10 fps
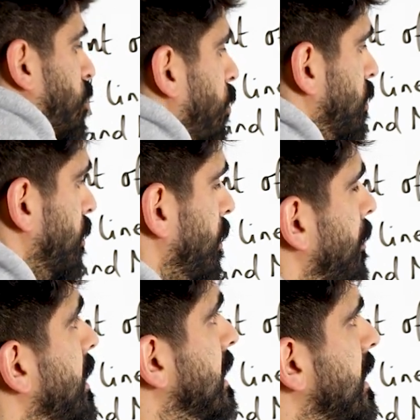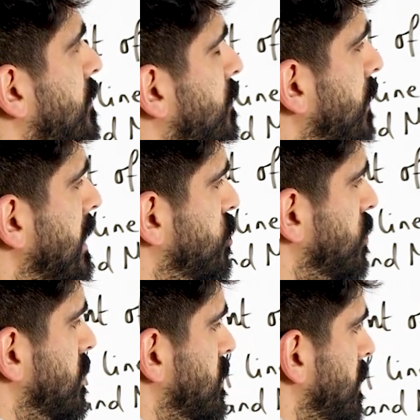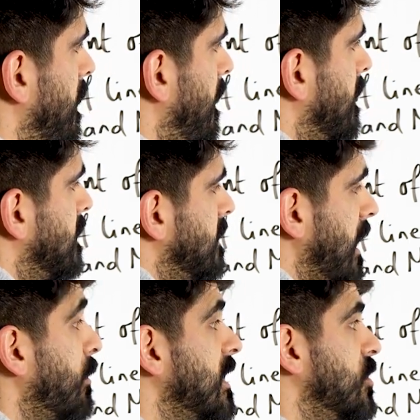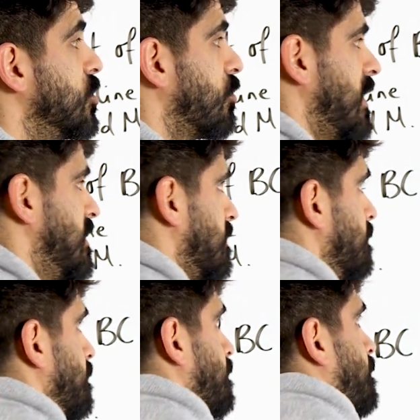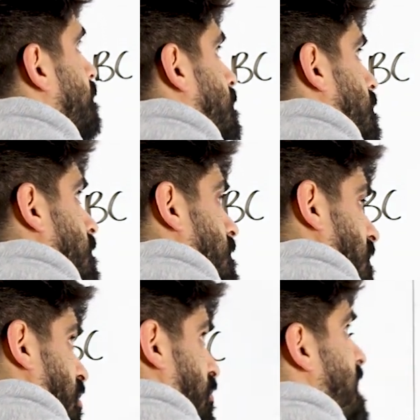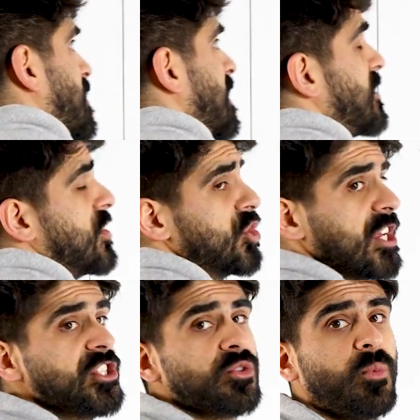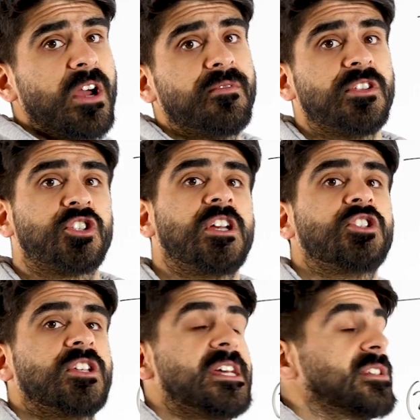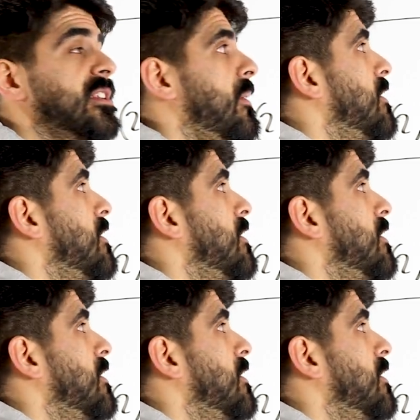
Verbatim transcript: coordinate, we're already getting fractions. Now we need the gradient. The gradient is the change in y over the change in x. Now,